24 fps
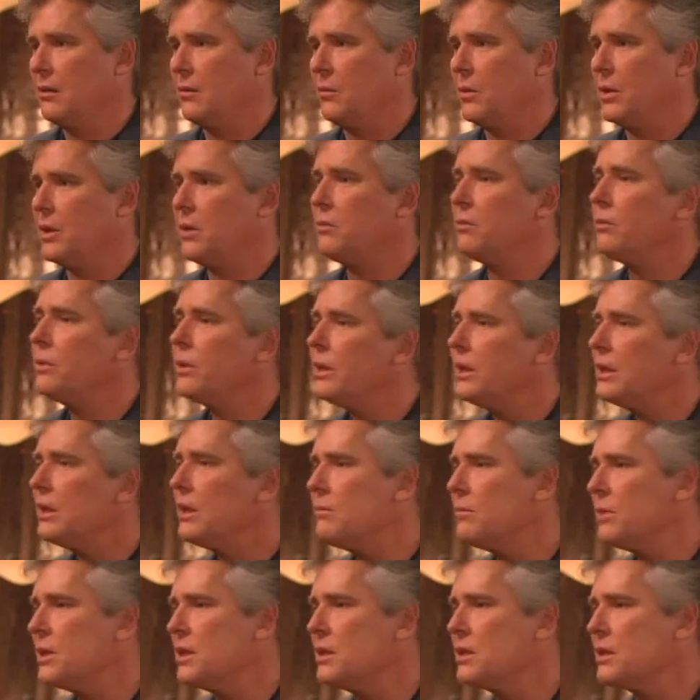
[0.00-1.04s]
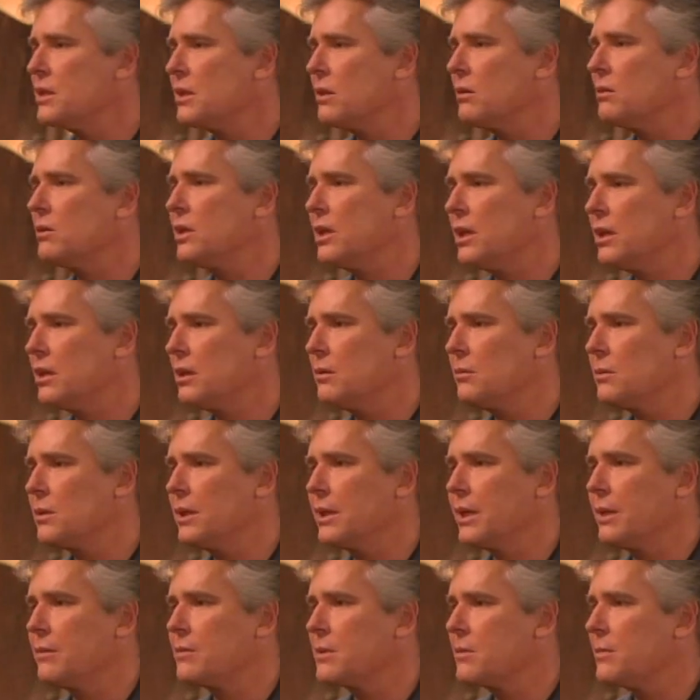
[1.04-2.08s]
Would it really be so terrible to
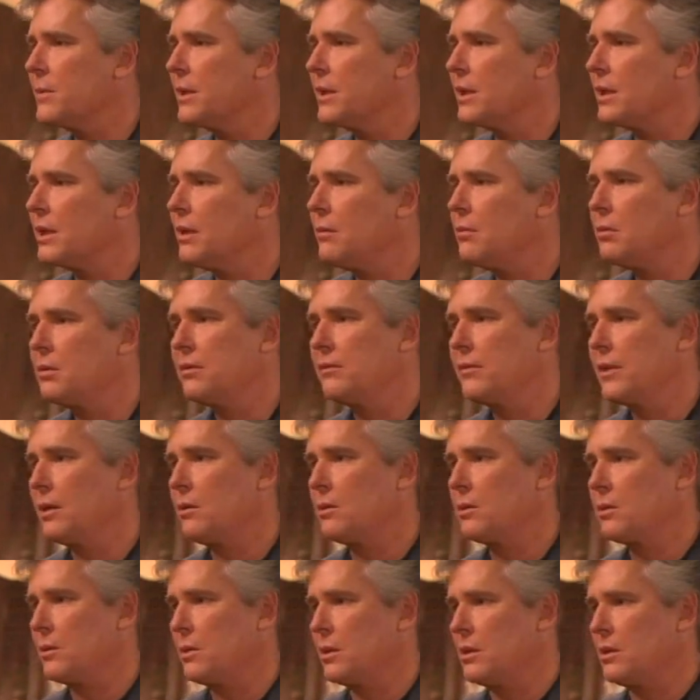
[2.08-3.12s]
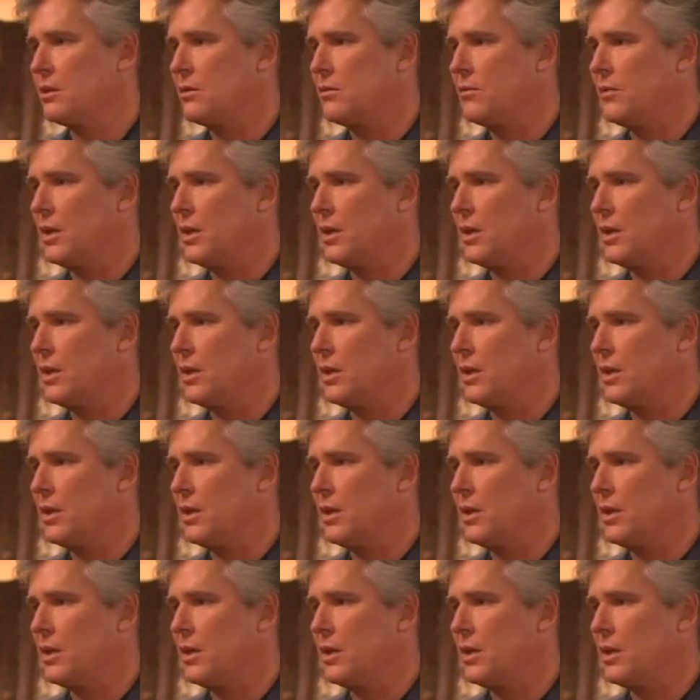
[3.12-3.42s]
let him spend a couple of hours with his